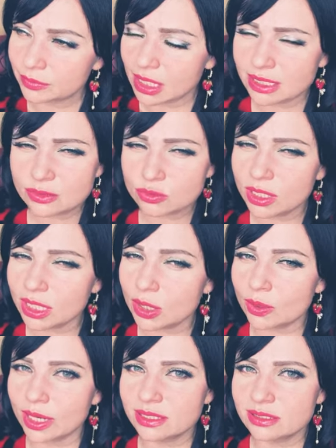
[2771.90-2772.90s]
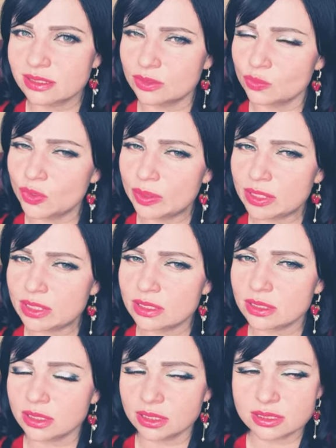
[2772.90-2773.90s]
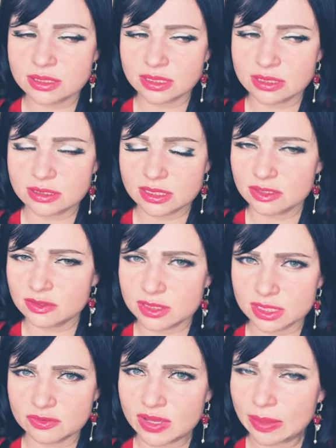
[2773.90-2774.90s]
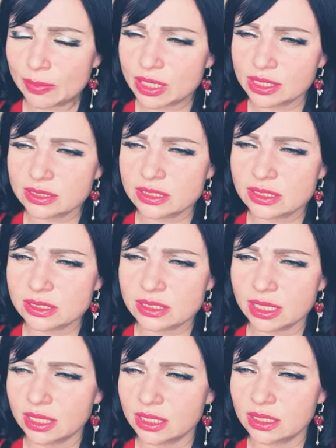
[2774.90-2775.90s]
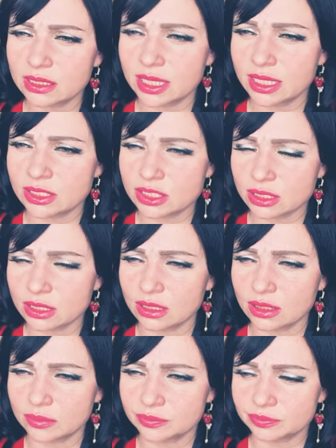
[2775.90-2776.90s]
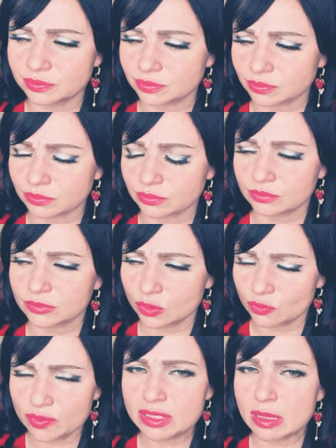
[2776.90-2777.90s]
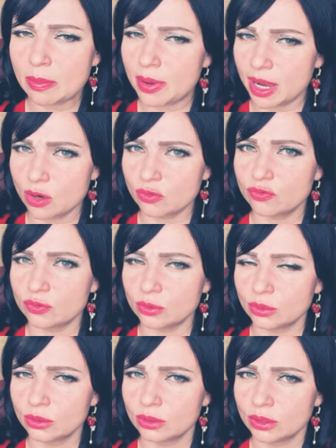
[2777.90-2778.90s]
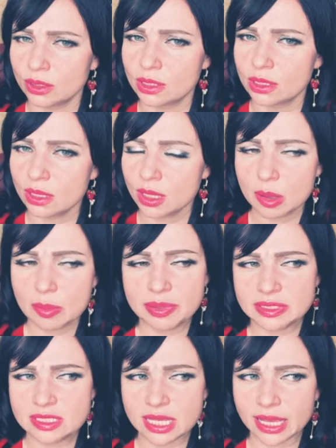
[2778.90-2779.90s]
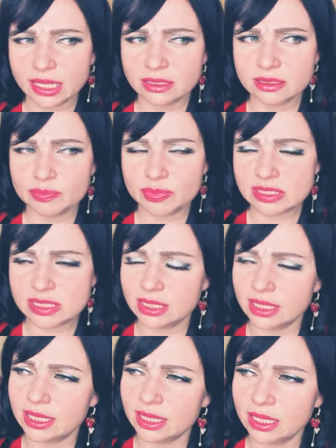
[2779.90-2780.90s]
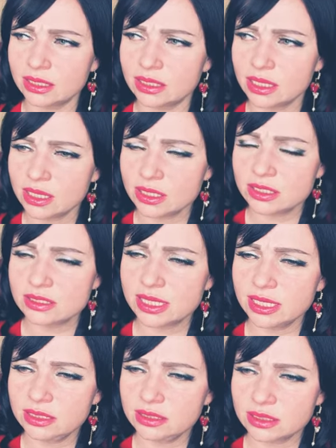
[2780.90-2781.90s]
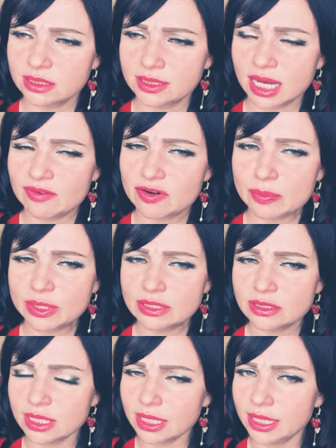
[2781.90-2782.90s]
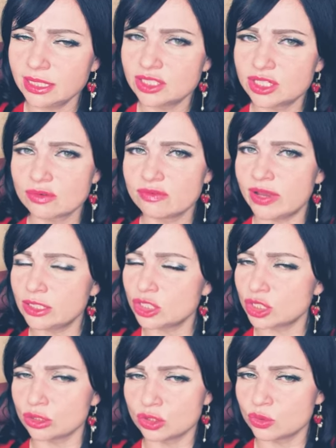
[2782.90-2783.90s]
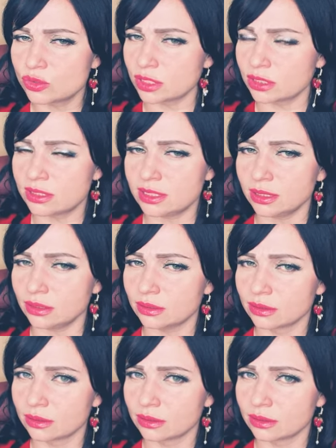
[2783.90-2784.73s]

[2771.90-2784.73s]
it's really crazy that women uh, that, that that feminists think that um, women are powerful, but that but then again they need government intervention to succeed.